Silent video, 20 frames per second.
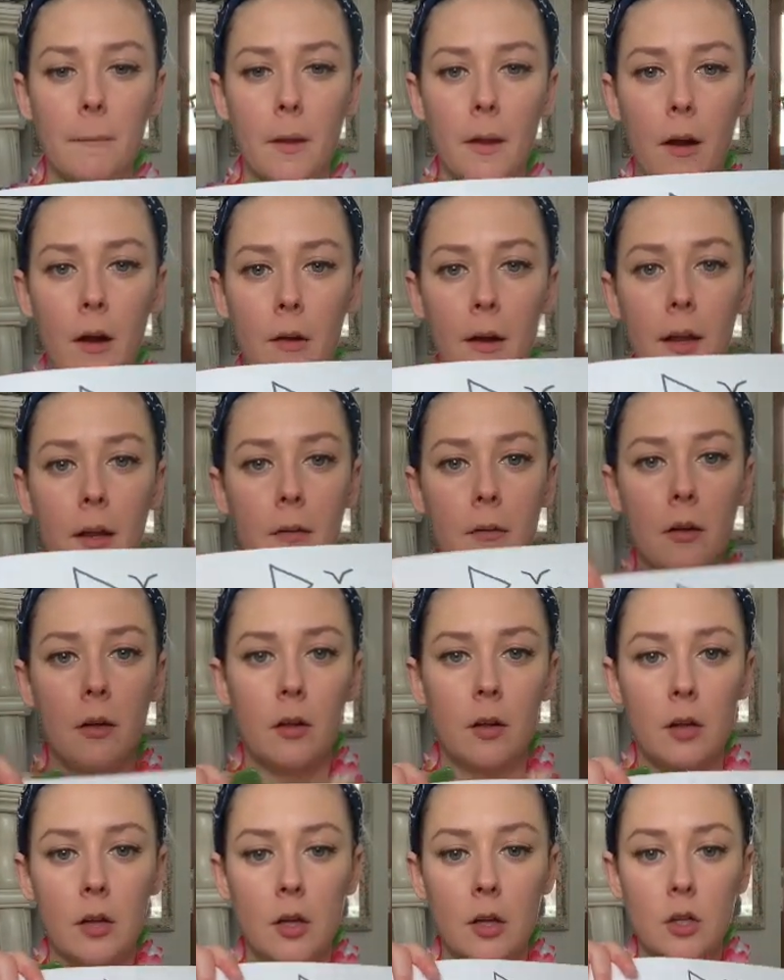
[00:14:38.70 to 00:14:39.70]
All right,
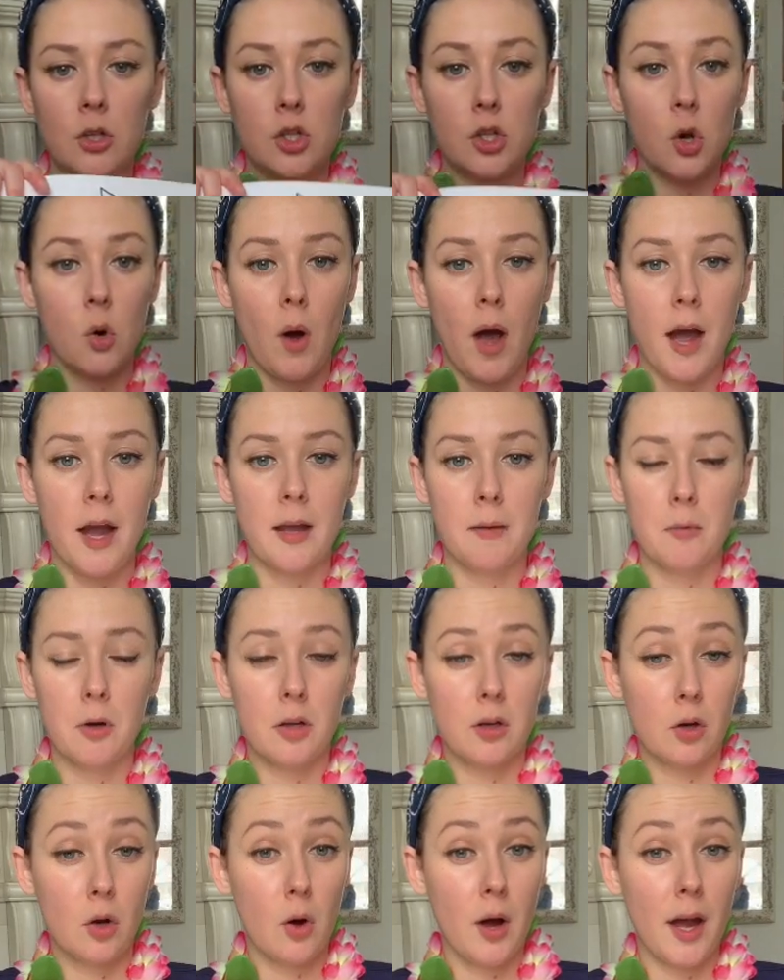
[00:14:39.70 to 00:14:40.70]
so I am
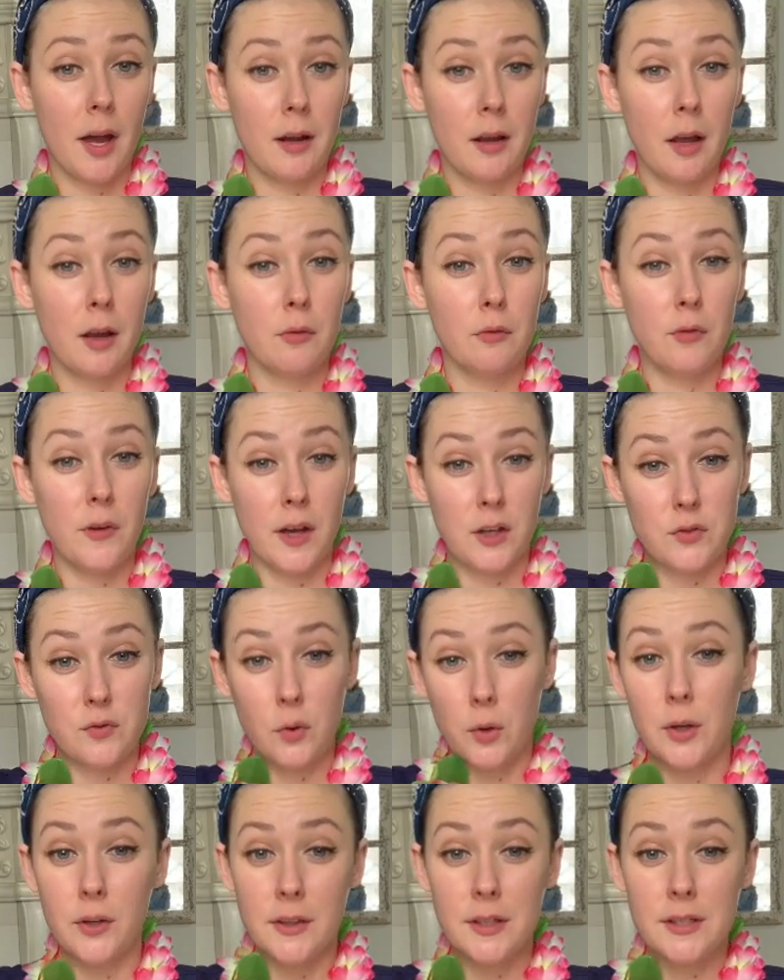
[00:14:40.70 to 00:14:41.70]
gonna go ahead and fast
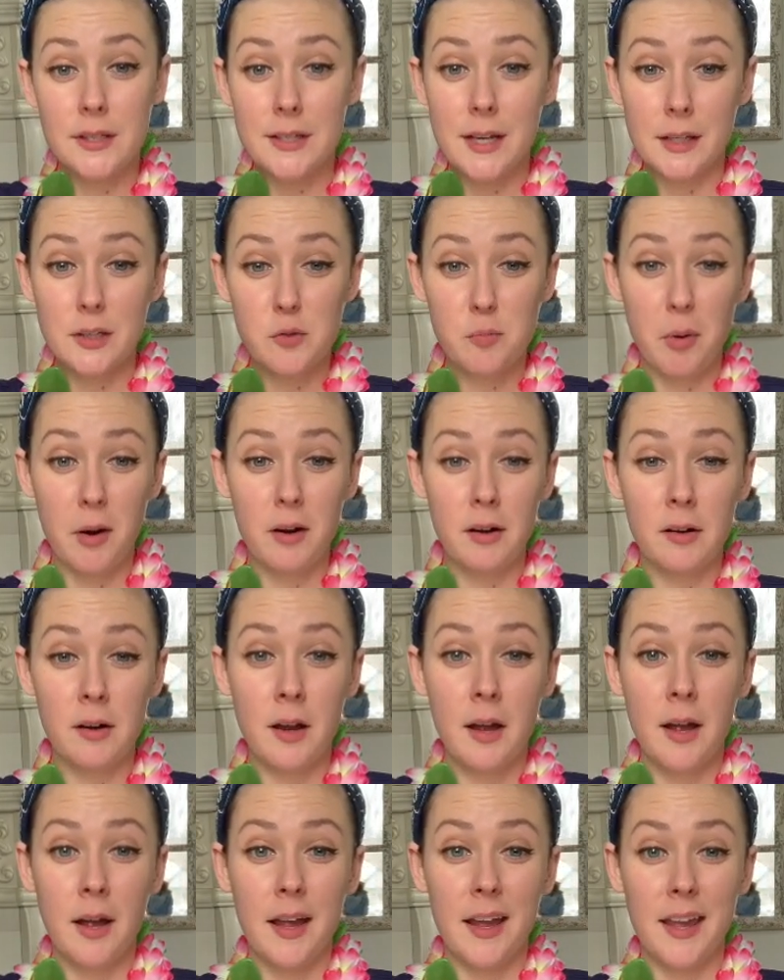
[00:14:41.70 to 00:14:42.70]
forward this next part
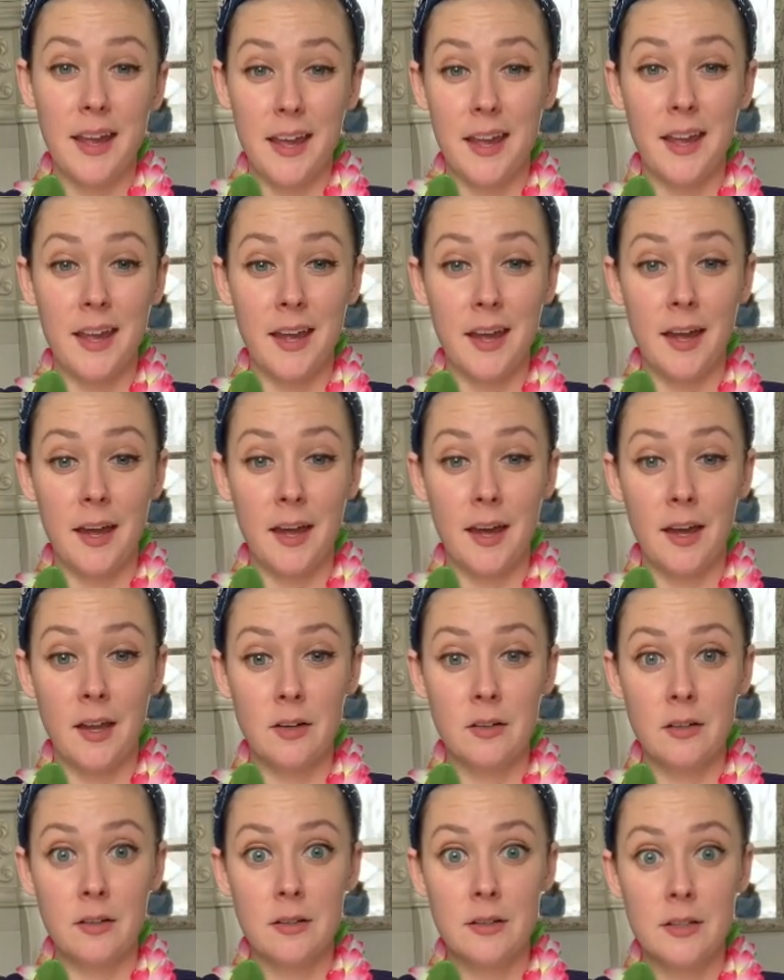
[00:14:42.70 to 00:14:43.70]

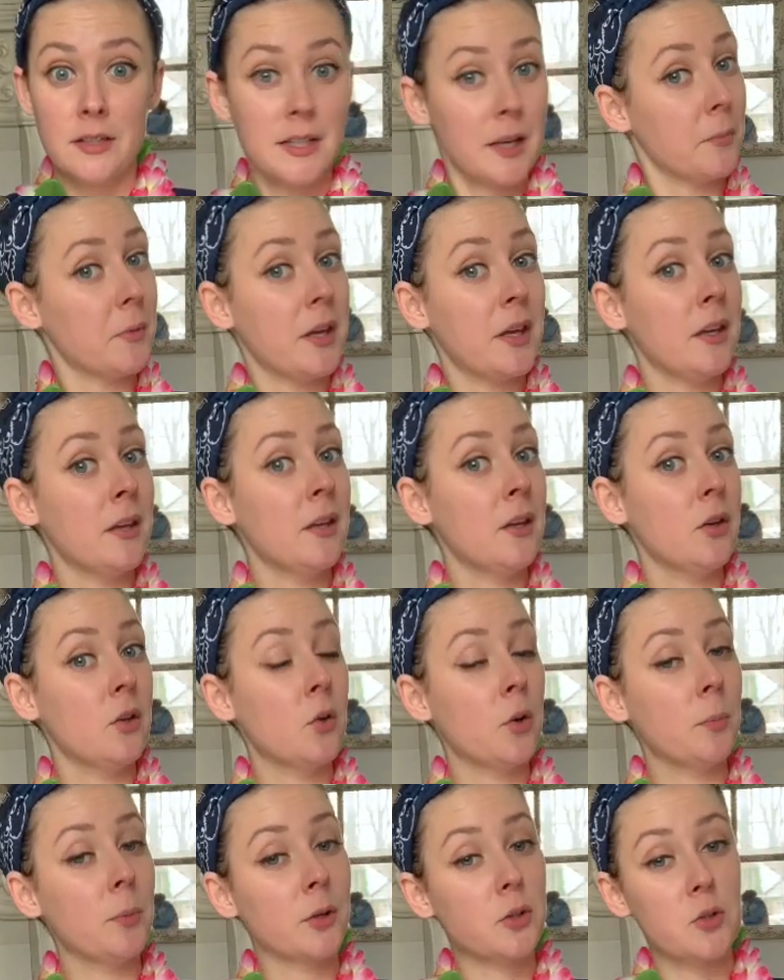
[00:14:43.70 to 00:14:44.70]
and send me
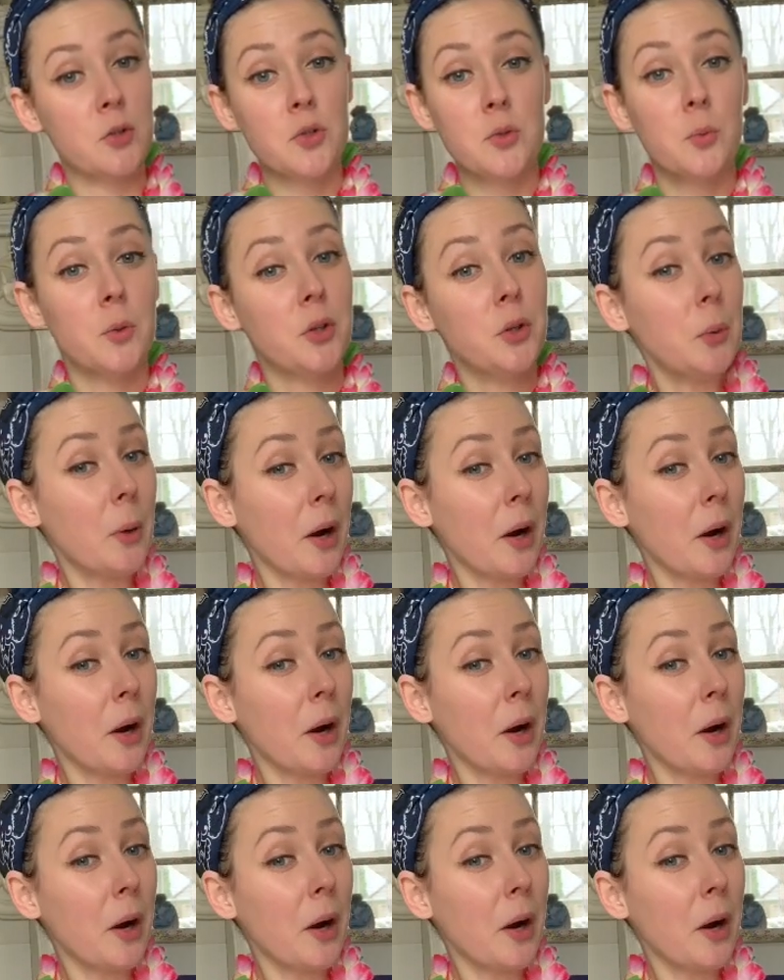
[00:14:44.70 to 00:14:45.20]
your pictures when you